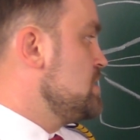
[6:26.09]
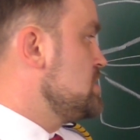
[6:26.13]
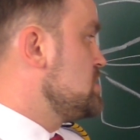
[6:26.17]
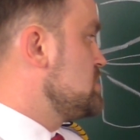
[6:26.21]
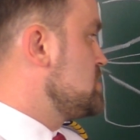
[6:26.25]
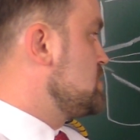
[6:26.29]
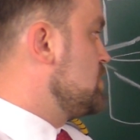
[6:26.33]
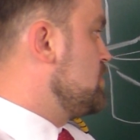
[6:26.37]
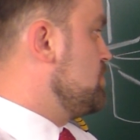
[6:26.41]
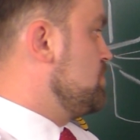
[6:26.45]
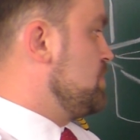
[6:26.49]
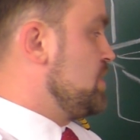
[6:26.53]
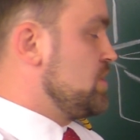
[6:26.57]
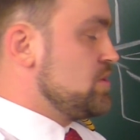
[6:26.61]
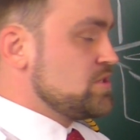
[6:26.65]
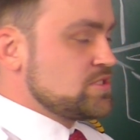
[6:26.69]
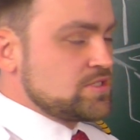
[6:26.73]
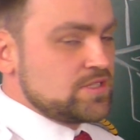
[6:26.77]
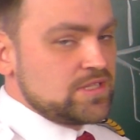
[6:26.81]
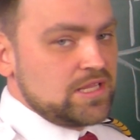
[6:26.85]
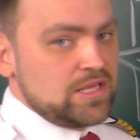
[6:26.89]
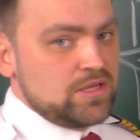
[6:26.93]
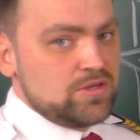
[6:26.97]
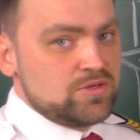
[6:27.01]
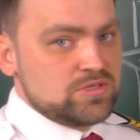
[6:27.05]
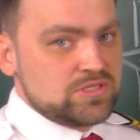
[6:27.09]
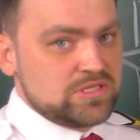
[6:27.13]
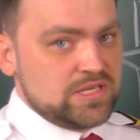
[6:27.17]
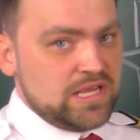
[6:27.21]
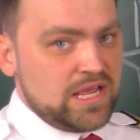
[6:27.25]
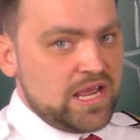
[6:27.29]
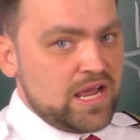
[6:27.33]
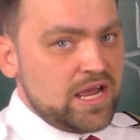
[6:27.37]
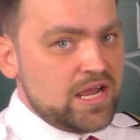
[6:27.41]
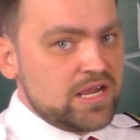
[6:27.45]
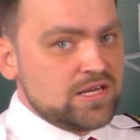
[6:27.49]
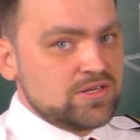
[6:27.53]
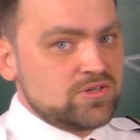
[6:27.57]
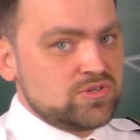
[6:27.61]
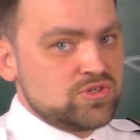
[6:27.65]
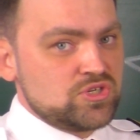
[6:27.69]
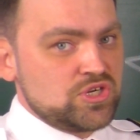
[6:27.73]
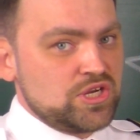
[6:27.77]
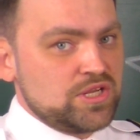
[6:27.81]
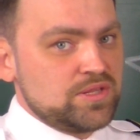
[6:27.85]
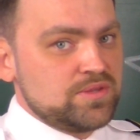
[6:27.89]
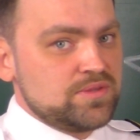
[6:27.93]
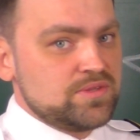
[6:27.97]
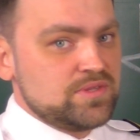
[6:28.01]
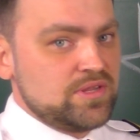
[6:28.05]
So because they used the
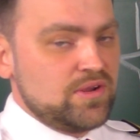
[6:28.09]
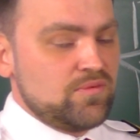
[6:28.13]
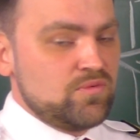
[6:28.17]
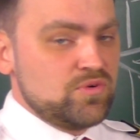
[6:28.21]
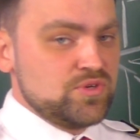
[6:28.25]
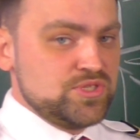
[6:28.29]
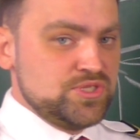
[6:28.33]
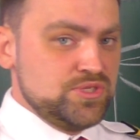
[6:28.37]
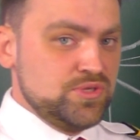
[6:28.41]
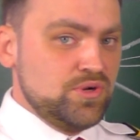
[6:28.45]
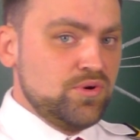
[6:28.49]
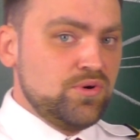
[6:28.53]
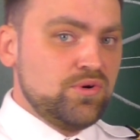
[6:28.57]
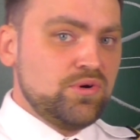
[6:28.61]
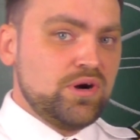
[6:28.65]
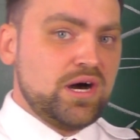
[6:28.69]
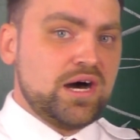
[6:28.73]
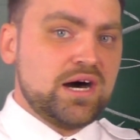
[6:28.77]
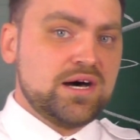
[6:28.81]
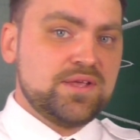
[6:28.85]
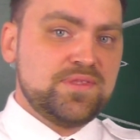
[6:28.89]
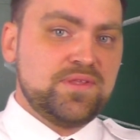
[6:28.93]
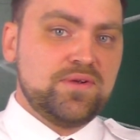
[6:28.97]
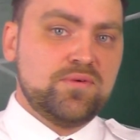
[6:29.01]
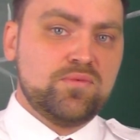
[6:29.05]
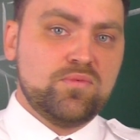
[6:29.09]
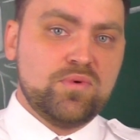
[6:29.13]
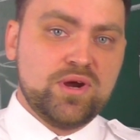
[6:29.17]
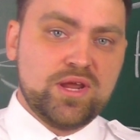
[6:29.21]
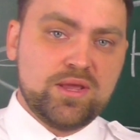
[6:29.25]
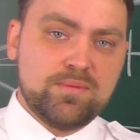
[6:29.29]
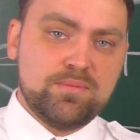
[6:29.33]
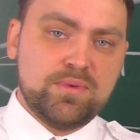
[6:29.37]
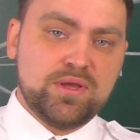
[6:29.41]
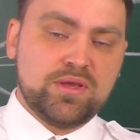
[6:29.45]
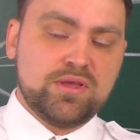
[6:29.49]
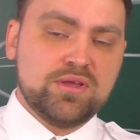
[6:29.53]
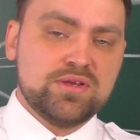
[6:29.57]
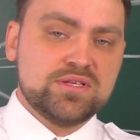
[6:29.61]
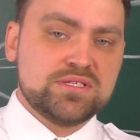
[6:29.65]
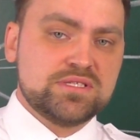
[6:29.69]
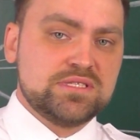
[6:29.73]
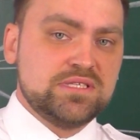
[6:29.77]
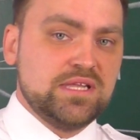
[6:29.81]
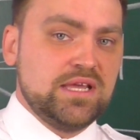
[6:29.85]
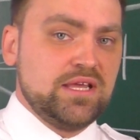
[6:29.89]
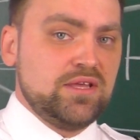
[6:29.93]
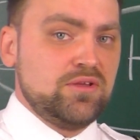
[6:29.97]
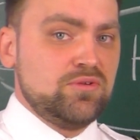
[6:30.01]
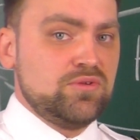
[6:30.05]
hydrogen, there was no other way,
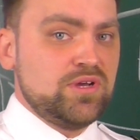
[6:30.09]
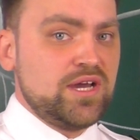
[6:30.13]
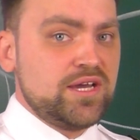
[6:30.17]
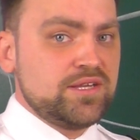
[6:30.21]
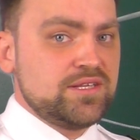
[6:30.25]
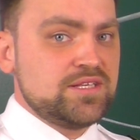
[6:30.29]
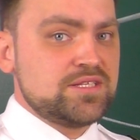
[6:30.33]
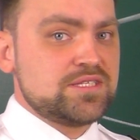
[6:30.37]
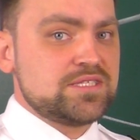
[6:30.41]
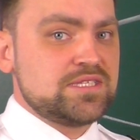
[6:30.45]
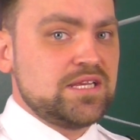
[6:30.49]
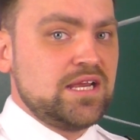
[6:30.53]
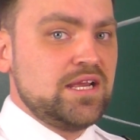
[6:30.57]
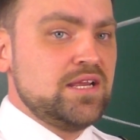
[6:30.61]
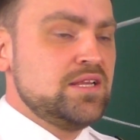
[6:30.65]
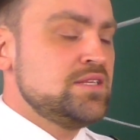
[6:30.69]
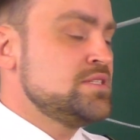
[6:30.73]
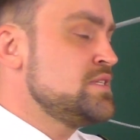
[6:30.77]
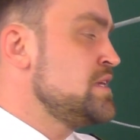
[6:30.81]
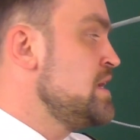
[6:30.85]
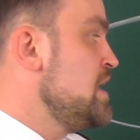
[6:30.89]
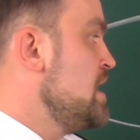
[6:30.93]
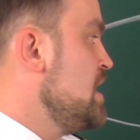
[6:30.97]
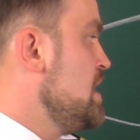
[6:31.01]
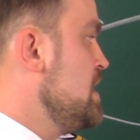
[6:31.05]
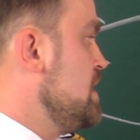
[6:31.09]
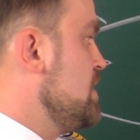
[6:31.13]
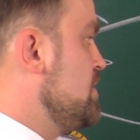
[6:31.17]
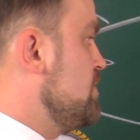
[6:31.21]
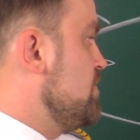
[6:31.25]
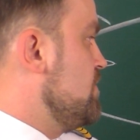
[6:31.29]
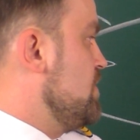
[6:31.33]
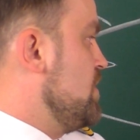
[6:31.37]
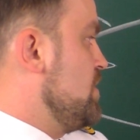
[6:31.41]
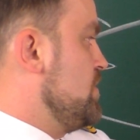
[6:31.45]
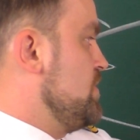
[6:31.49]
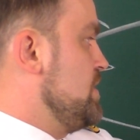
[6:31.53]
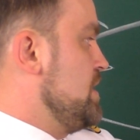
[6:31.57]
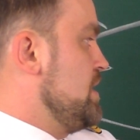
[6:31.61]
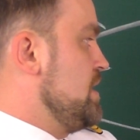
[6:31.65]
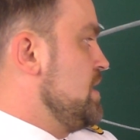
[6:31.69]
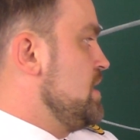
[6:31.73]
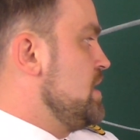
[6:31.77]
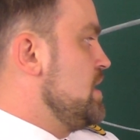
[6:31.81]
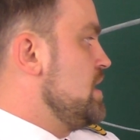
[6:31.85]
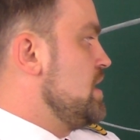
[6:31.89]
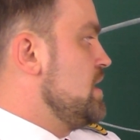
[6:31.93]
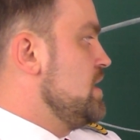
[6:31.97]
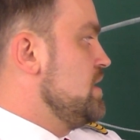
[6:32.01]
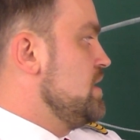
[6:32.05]
because the United States, where the